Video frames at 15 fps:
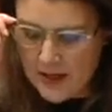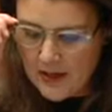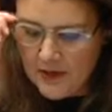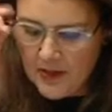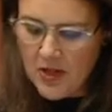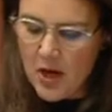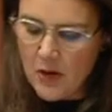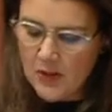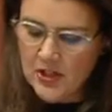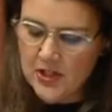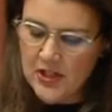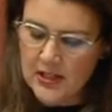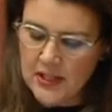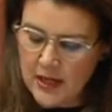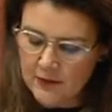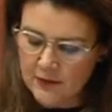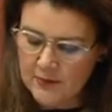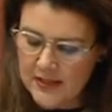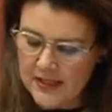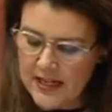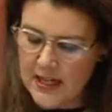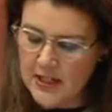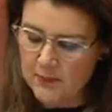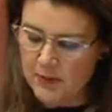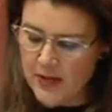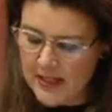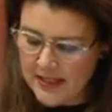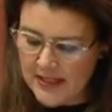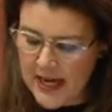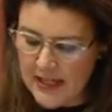The Coalition Government's
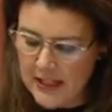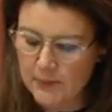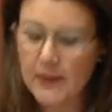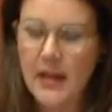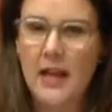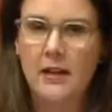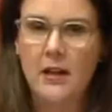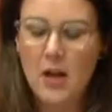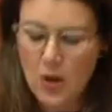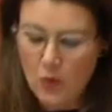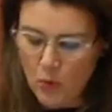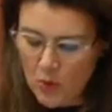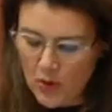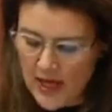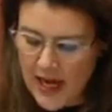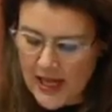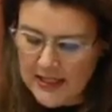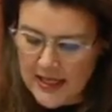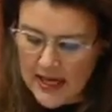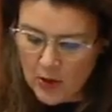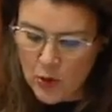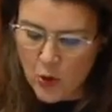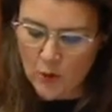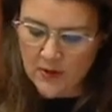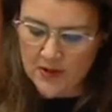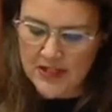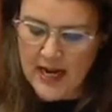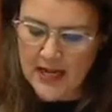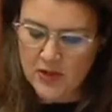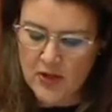enterprise tax plan will cut our corporate
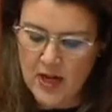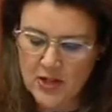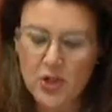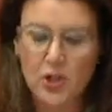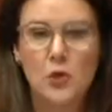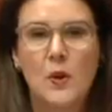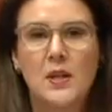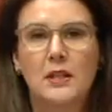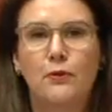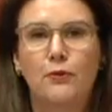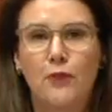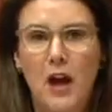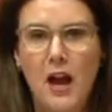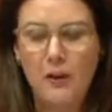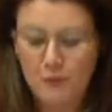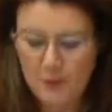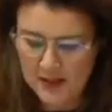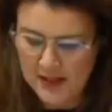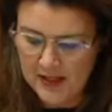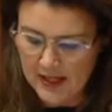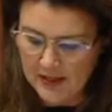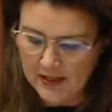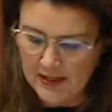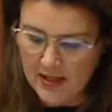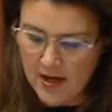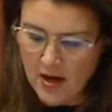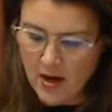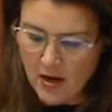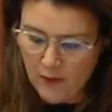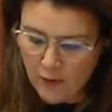tax rate to 25%
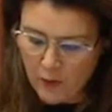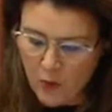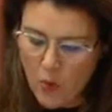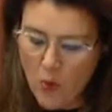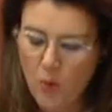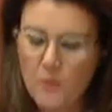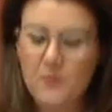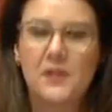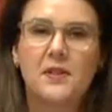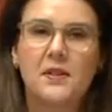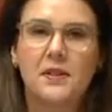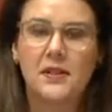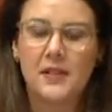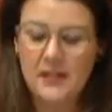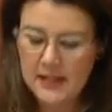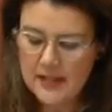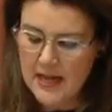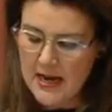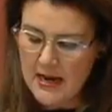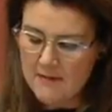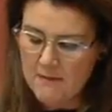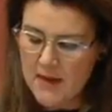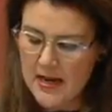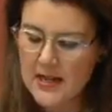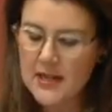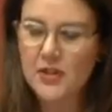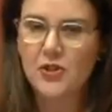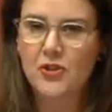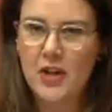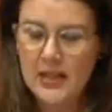for all businesses, making
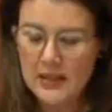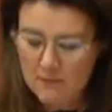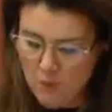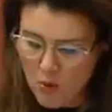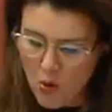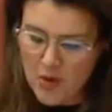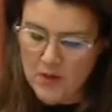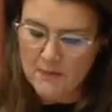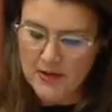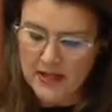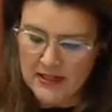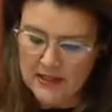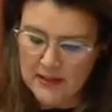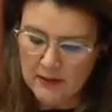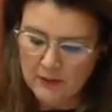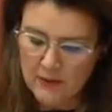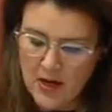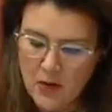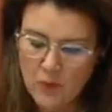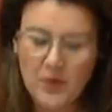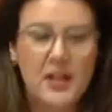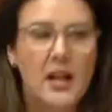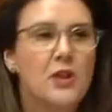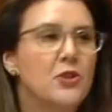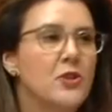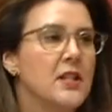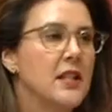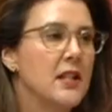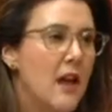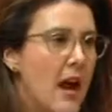Australia more competitive with
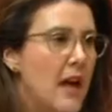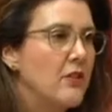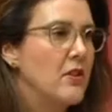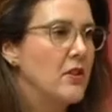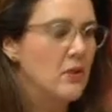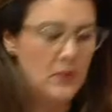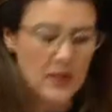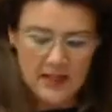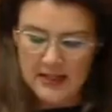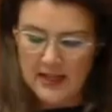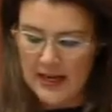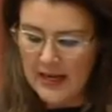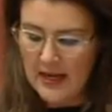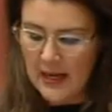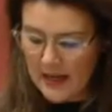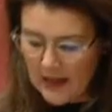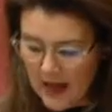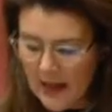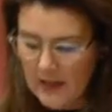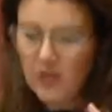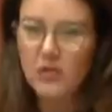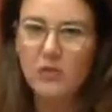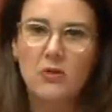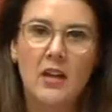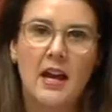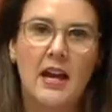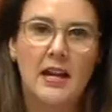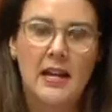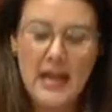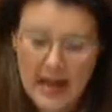countries like the USA, like the
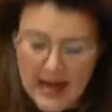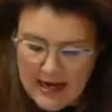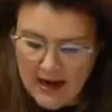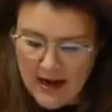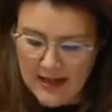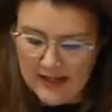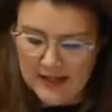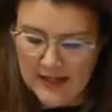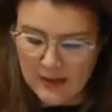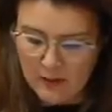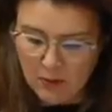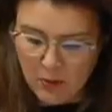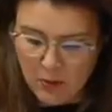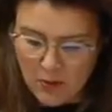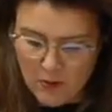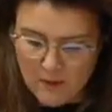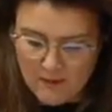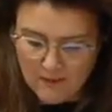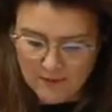UK and like Singapore.